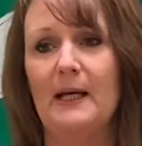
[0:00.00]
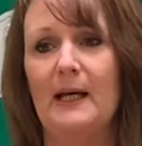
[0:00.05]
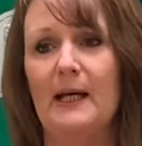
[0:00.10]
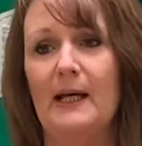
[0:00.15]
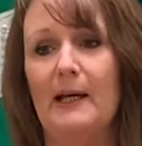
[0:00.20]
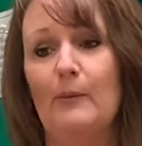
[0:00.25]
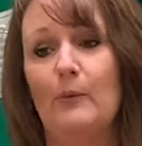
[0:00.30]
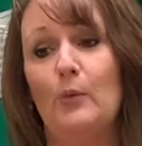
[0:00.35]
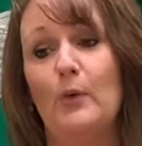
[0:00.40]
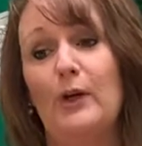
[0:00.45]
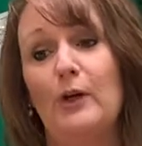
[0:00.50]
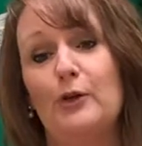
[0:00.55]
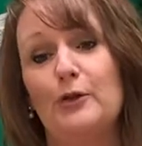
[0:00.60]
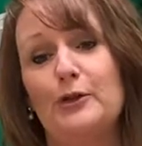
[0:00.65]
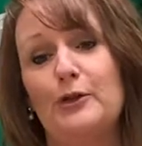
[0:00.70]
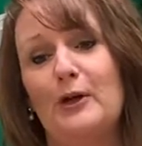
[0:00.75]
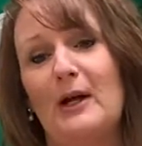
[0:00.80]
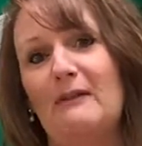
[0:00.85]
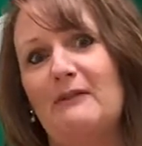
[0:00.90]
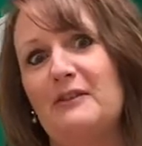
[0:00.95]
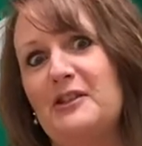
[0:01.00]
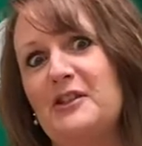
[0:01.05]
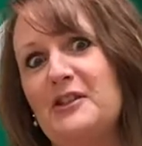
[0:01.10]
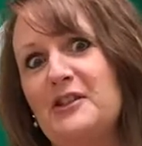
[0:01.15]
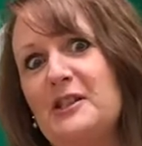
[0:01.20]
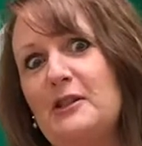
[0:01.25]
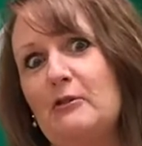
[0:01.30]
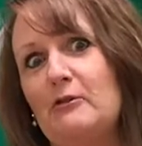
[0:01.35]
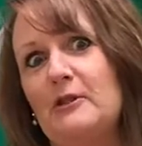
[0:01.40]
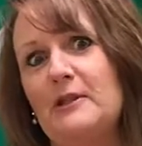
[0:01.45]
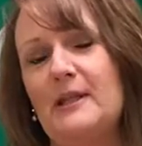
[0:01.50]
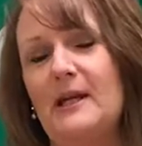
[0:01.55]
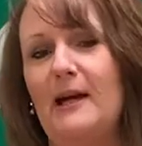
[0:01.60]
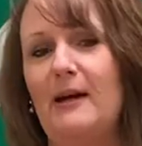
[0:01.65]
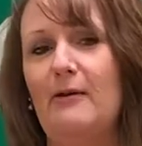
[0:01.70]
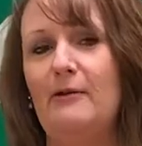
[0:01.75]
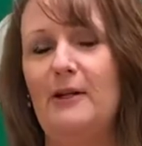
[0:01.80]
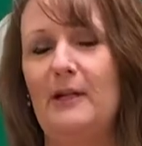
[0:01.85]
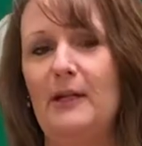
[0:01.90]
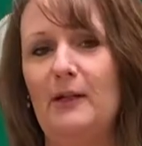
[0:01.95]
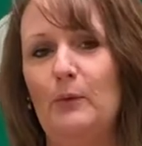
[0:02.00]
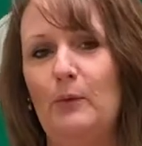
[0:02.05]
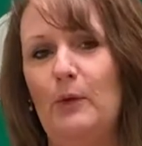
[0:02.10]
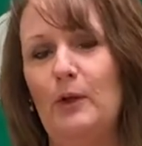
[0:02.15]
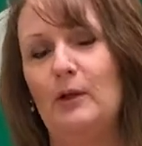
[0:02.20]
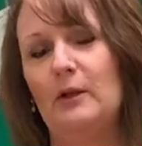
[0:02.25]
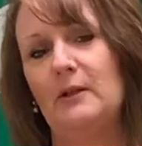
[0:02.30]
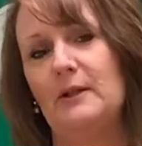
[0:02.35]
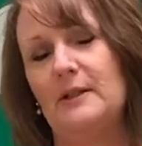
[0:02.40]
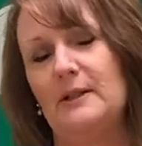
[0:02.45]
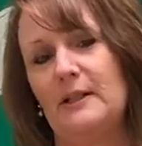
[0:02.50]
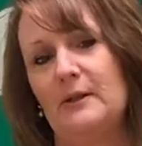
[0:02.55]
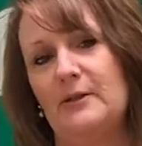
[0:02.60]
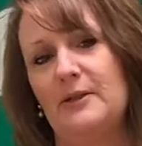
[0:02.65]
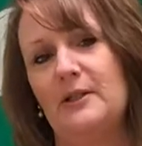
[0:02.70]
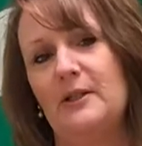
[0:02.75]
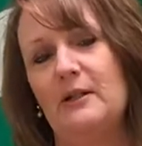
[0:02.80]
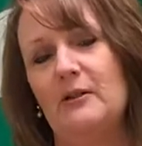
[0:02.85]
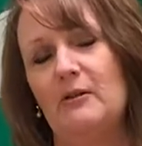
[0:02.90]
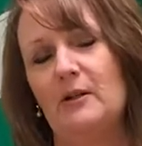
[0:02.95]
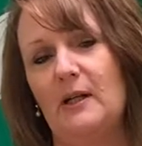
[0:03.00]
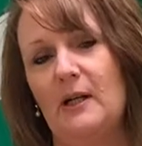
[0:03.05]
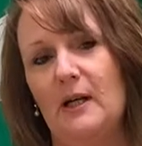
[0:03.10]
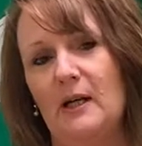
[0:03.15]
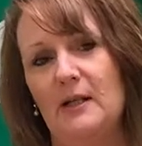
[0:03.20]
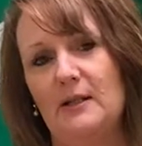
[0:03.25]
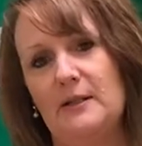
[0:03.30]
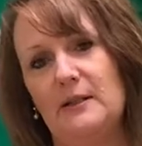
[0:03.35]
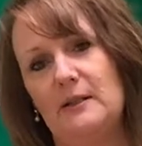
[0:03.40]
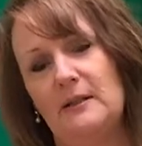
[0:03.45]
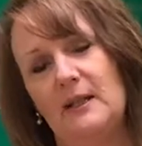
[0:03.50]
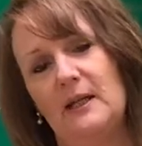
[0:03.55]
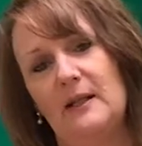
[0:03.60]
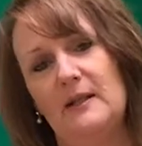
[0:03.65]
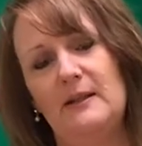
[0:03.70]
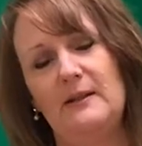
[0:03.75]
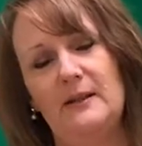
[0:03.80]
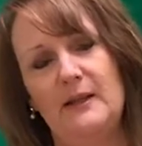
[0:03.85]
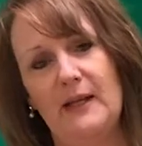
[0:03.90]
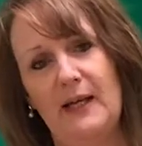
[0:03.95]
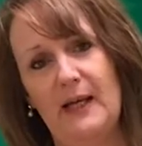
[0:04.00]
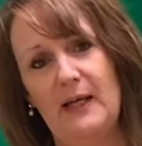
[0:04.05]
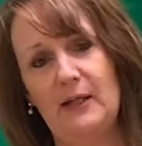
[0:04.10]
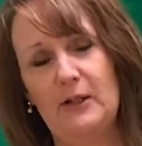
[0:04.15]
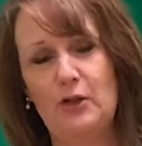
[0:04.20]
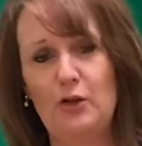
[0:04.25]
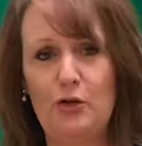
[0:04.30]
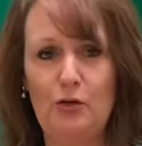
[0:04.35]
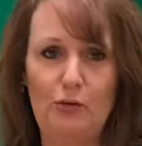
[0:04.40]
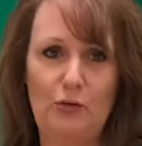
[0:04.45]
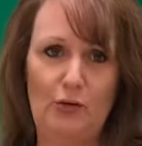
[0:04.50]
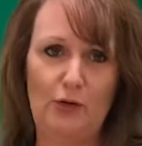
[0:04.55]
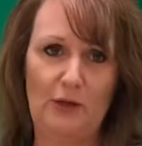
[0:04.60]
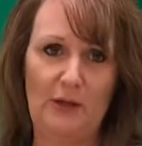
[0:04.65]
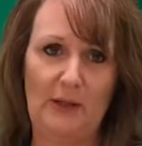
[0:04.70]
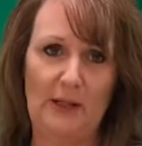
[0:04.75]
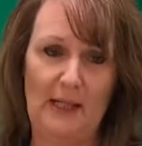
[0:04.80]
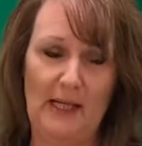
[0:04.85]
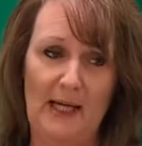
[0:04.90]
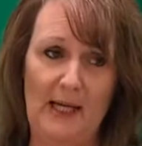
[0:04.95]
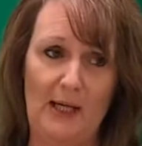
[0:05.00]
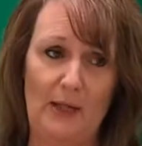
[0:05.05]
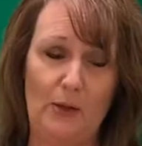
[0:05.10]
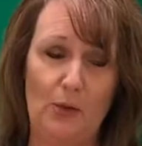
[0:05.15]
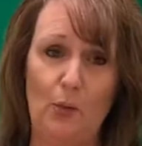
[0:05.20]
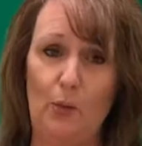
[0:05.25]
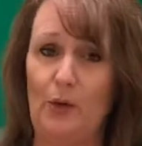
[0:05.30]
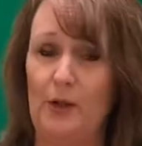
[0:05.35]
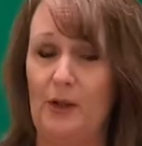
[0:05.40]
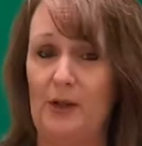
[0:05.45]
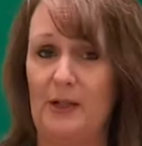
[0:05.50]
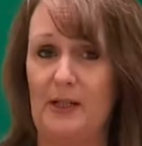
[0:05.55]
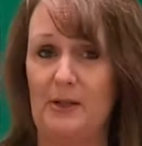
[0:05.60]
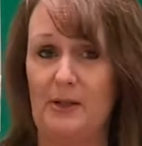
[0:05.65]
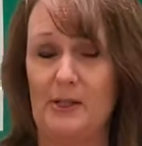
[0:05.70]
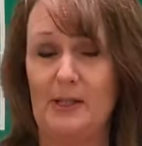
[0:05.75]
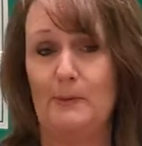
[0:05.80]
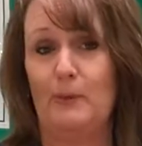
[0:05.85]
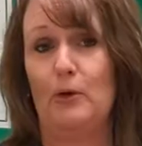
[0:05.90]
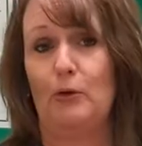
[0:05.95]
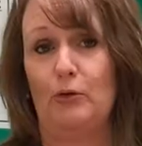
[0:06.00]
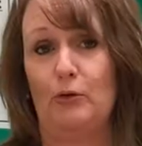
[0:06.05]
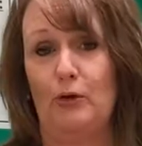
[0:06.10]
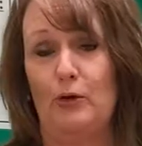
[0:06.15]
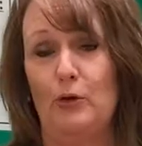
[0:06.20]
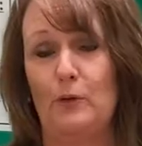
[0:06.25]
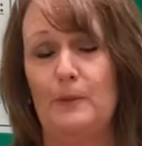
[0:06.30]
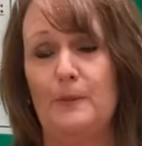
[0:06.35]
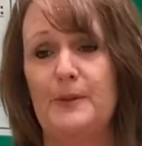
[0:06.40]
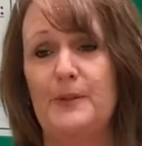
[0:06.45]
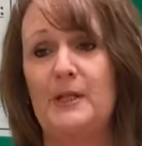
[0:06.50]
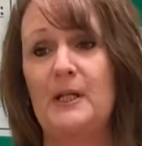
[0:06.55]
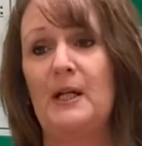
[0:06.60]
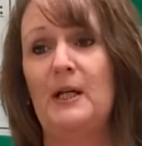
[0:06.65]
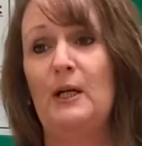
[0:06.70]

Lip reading: We also have a secret area, we call it our secret garden, and in there children can work in small groups.